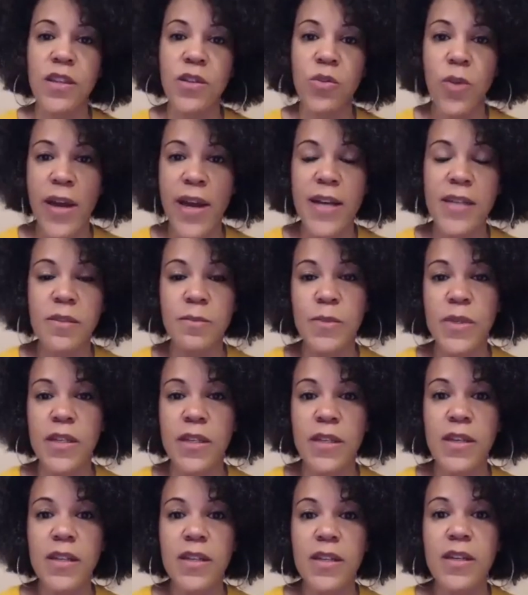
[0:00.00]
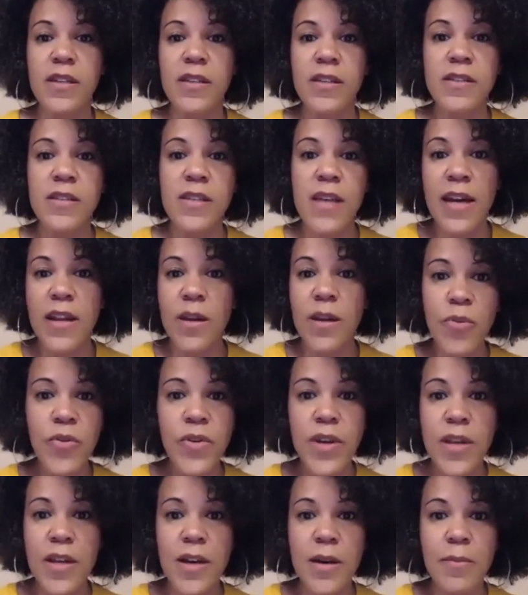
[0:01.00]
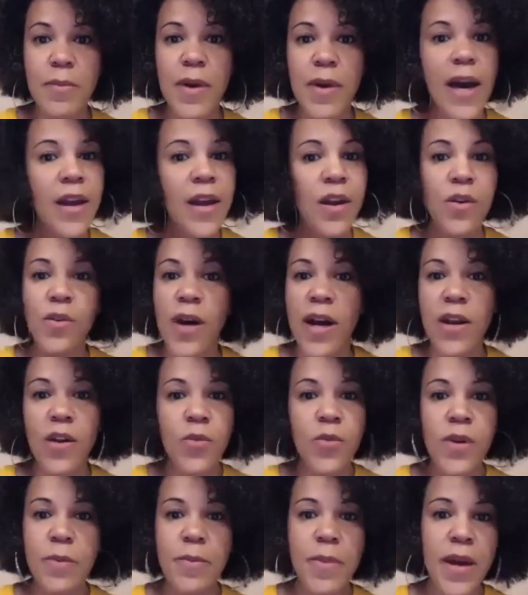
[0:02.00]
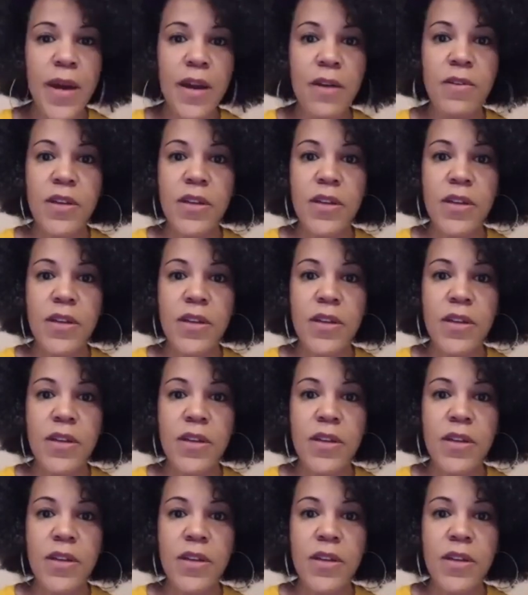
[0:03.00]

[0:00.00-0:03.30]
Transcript: you asked me to sign a prenup. I don't I don't. We're not getting